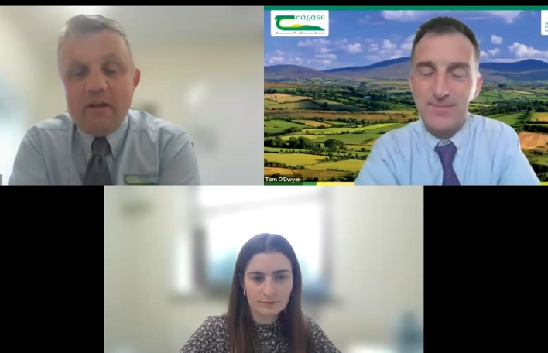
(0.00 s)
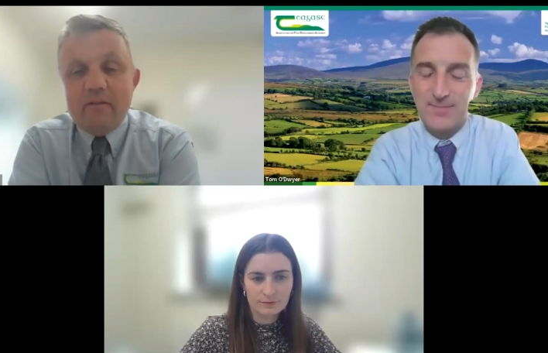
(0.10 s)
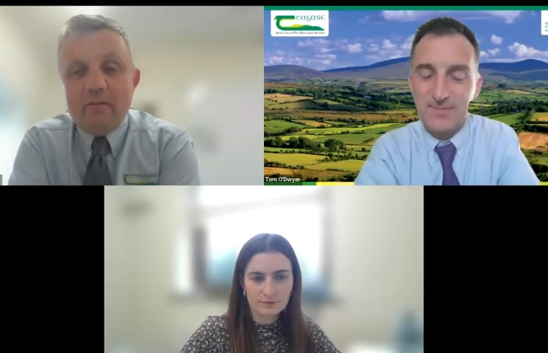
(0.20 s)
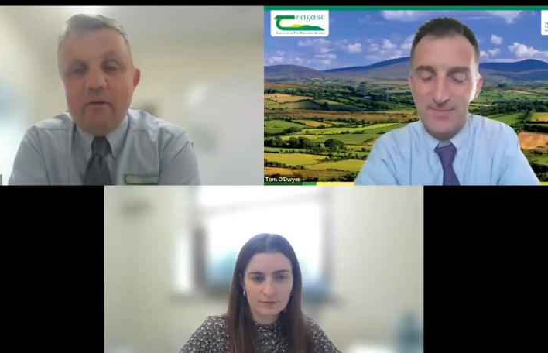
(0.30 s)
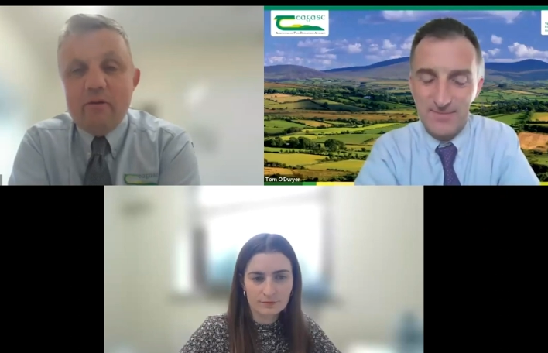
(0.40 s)

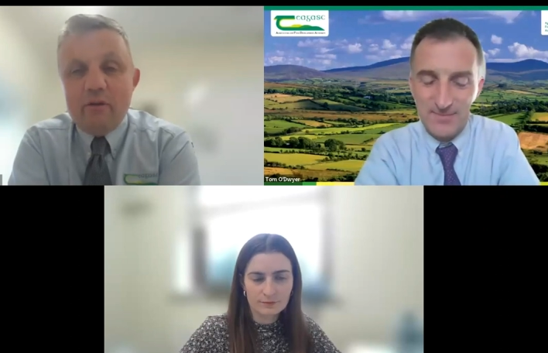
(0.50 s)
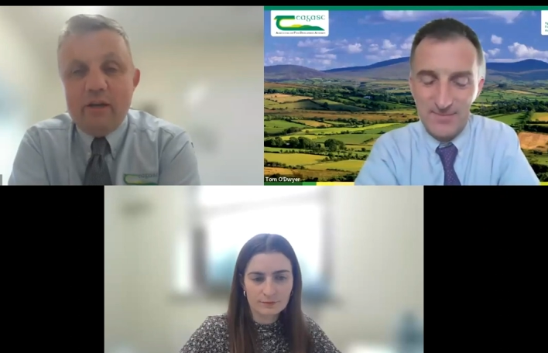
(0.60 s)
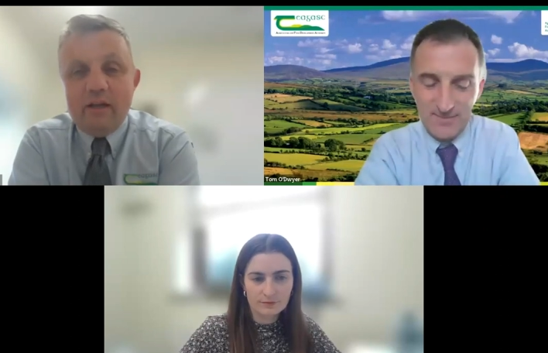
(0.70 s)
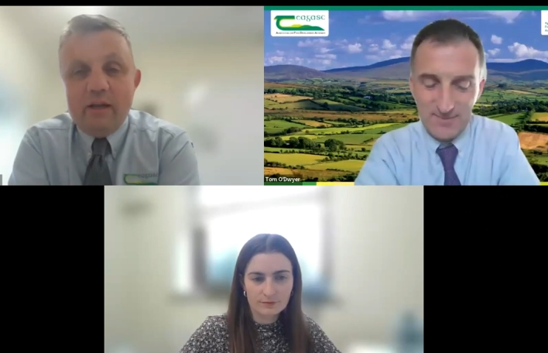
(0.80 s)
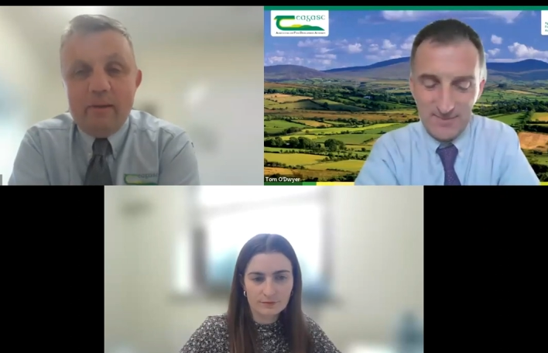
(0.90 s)
Speaker 1: similar to an
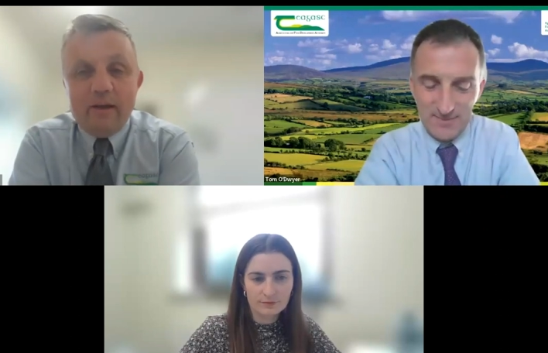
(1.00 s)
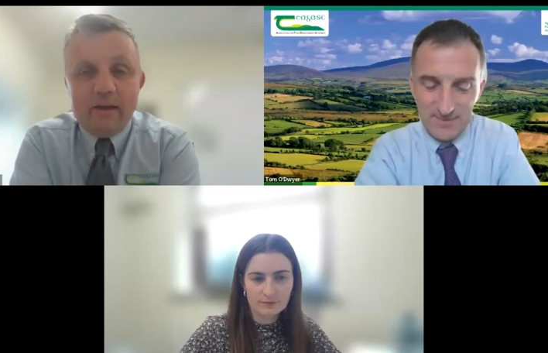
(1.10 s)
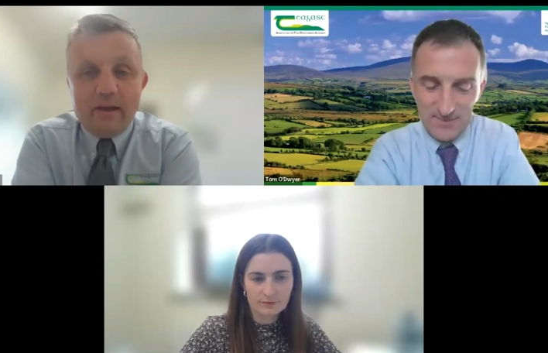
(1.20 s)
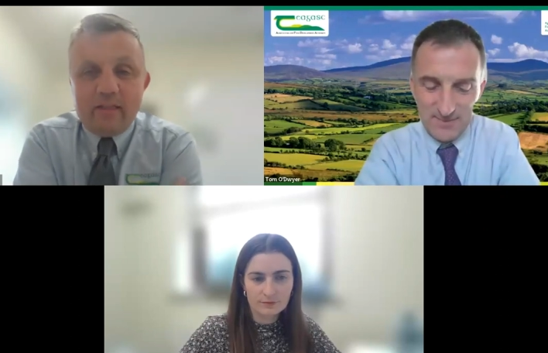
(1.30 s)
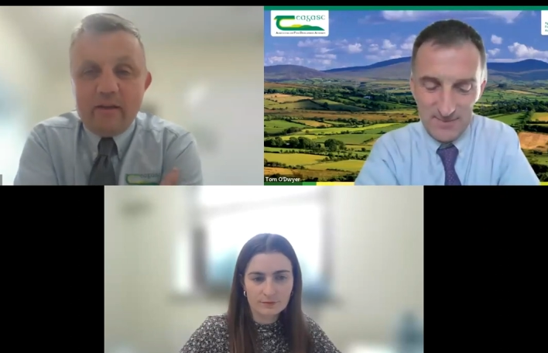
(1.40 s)

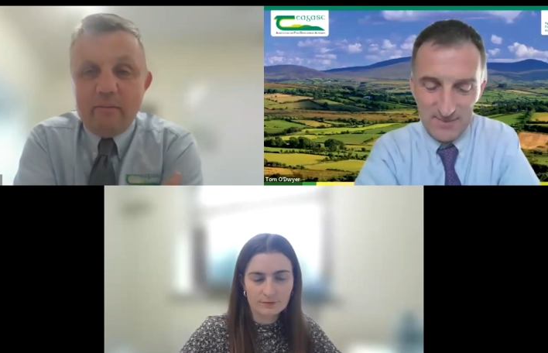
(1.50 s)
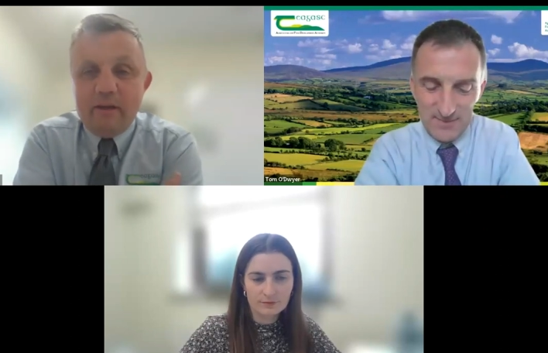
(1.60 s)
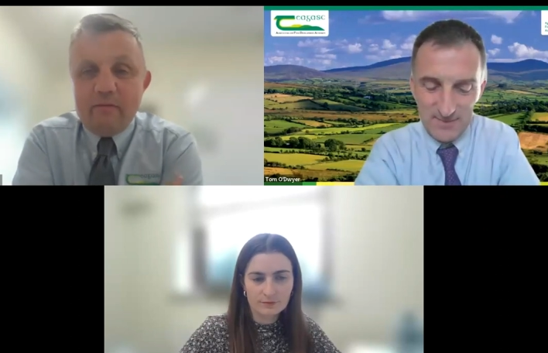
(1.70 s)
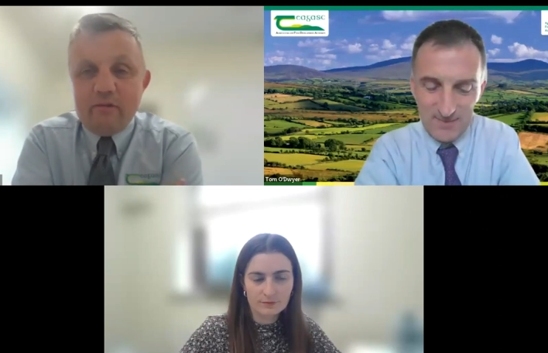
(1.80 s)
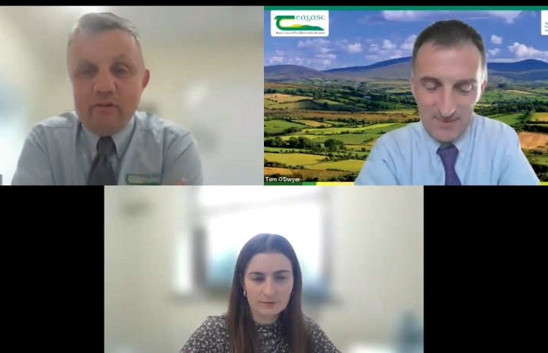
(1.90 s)
MAIS that
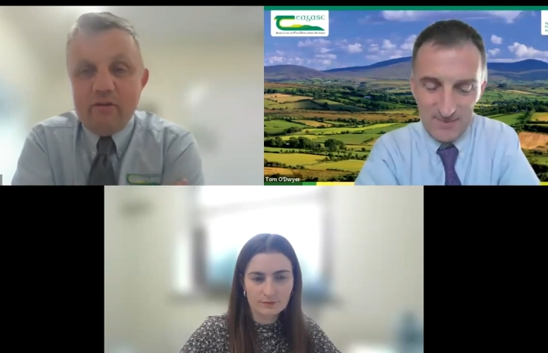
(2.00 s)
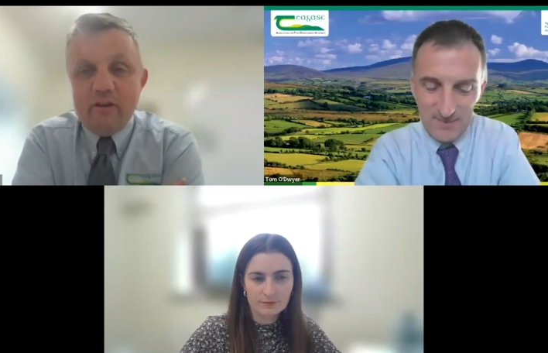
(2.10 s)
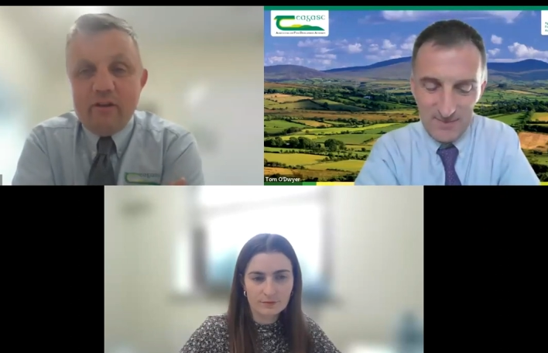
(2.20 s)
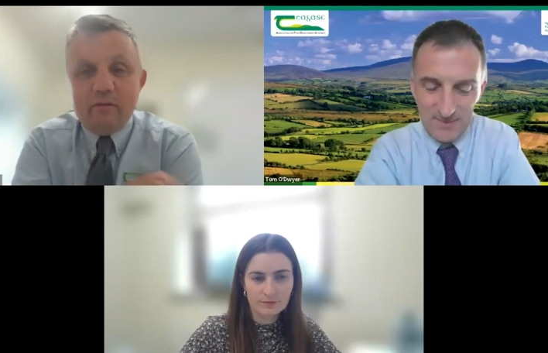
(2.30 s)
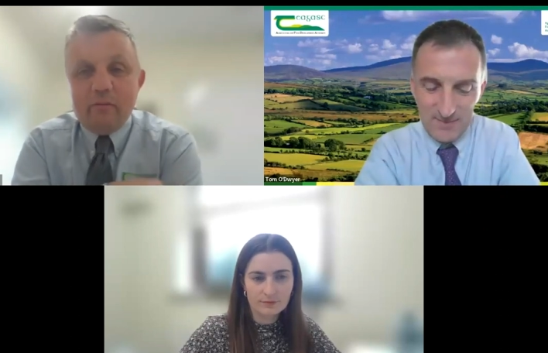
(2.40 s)
Meabh has
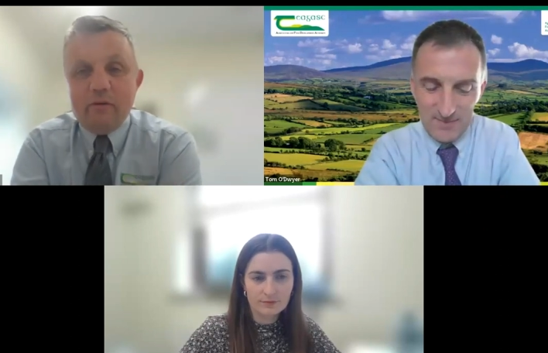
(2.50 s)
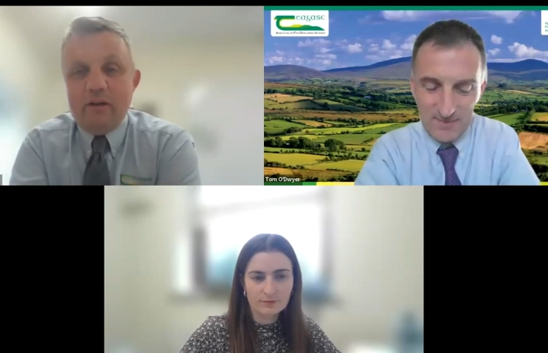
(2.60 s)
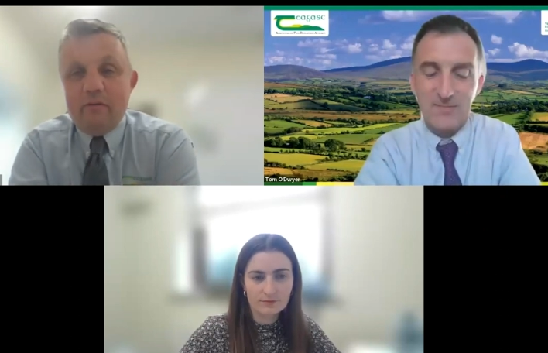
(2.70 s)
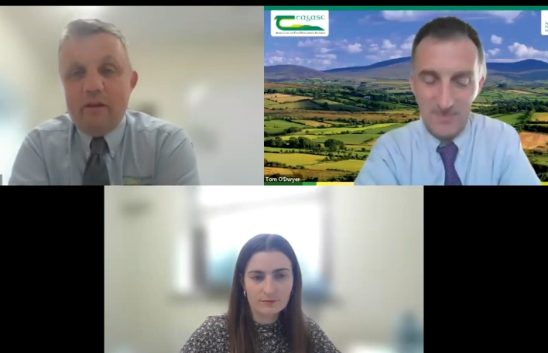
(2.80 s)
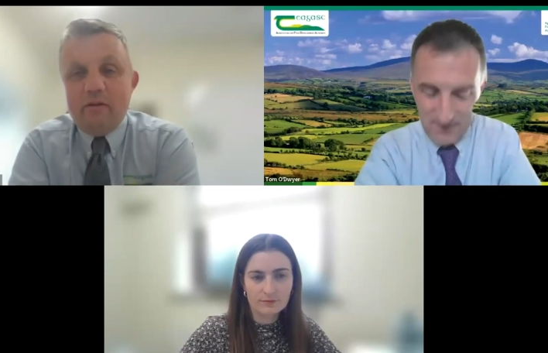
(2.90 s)
done. I did one
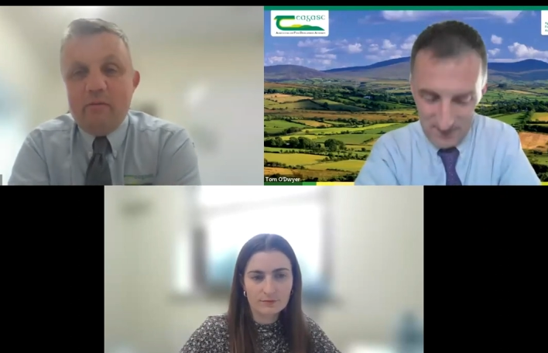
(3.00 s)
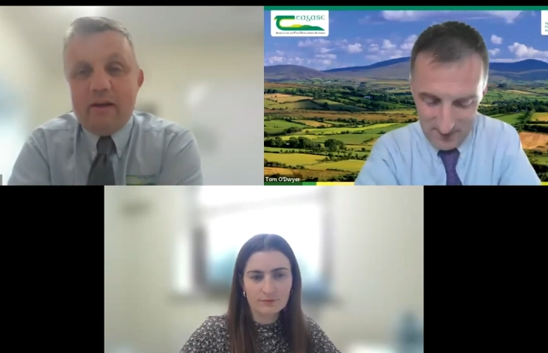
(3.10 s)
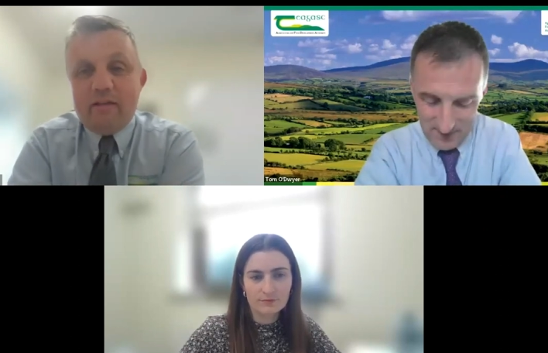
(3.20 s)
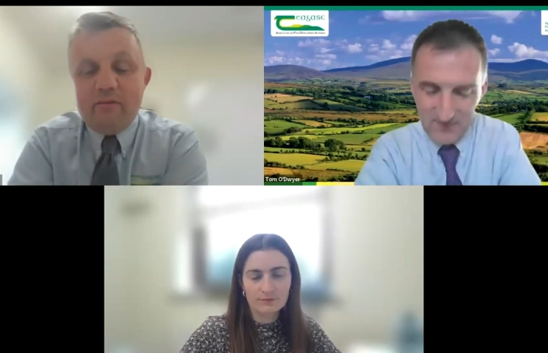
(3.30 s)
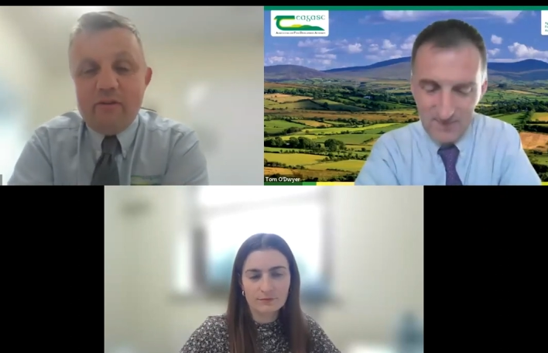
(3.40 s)
in, in
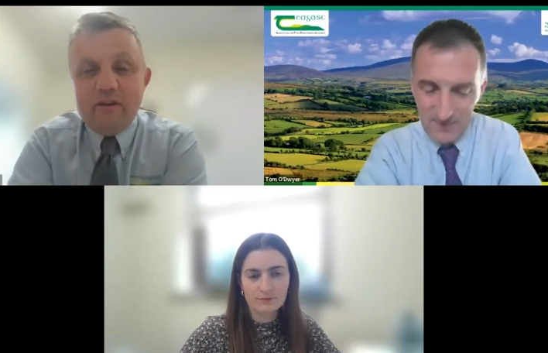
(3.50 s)
Wexford